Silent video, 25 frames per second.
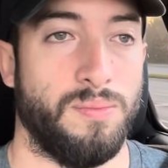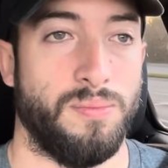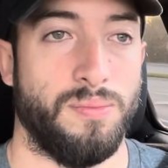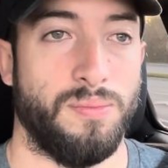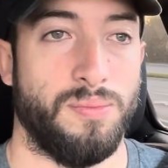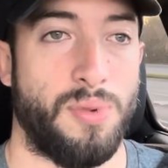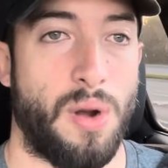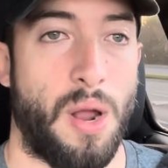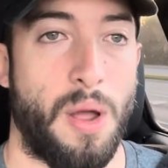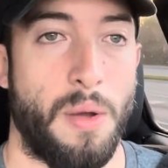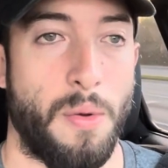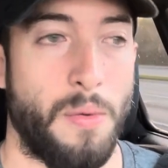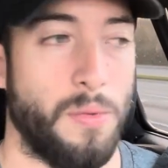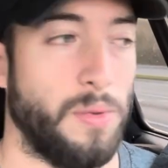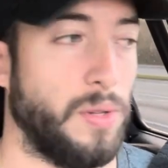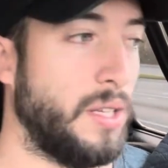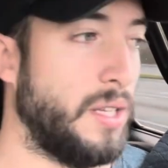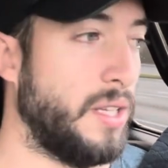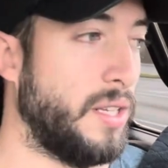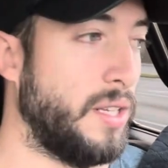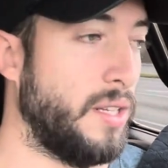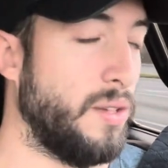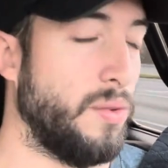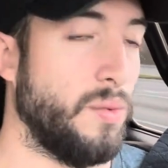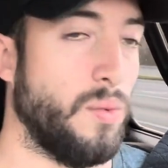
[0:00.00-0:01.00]

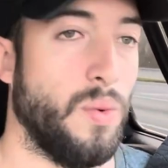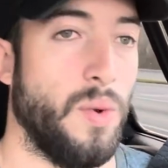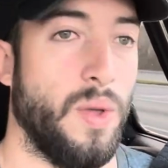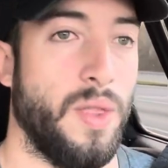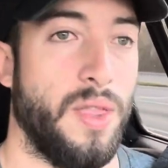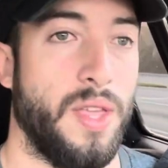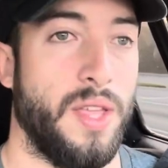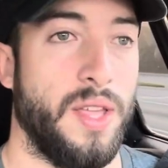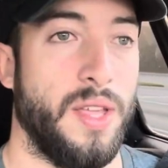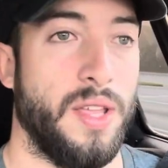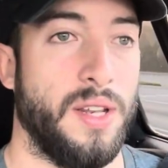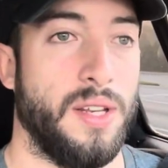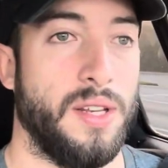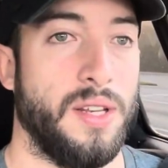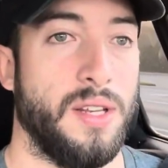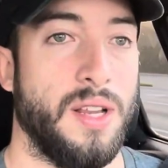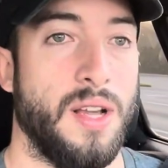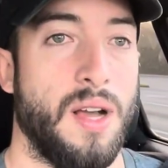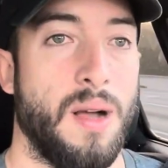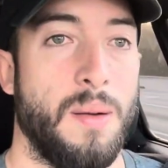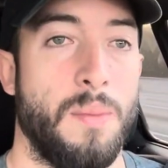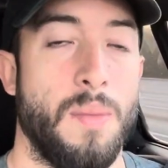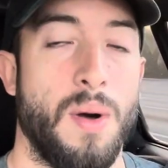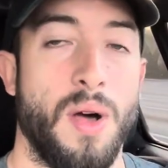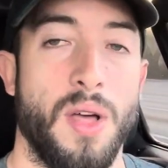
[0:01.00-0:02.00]
probably within
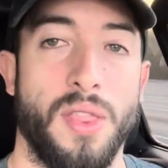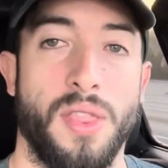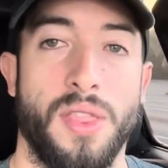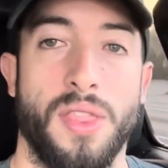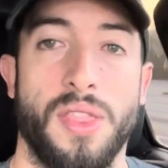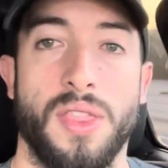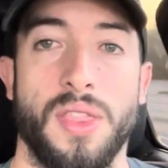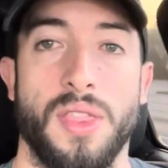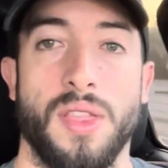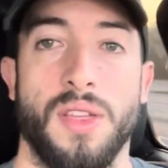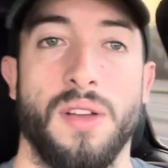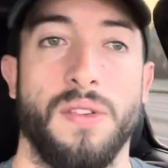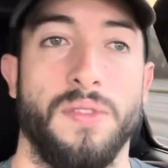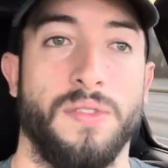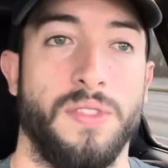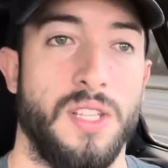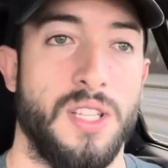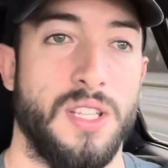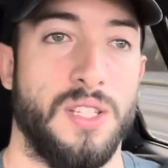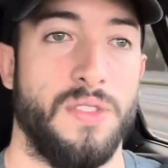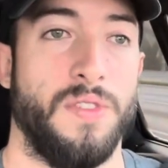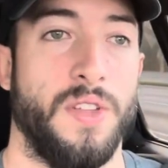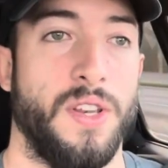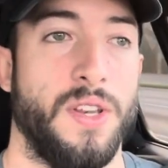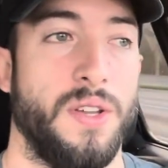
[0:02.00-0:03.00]
a month of
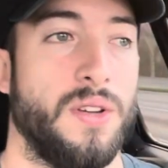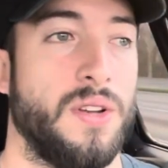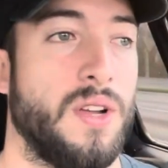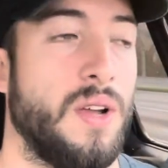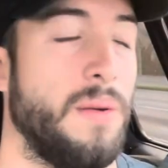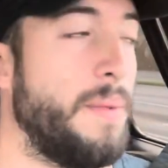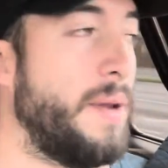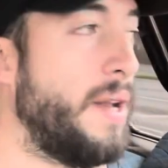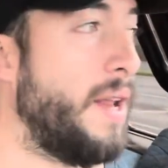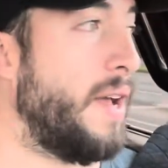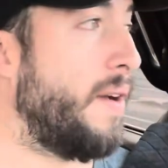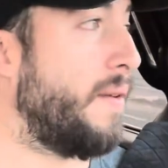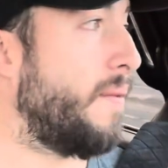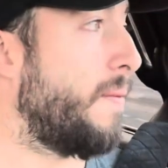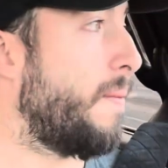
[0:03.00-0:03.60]
this video coming out.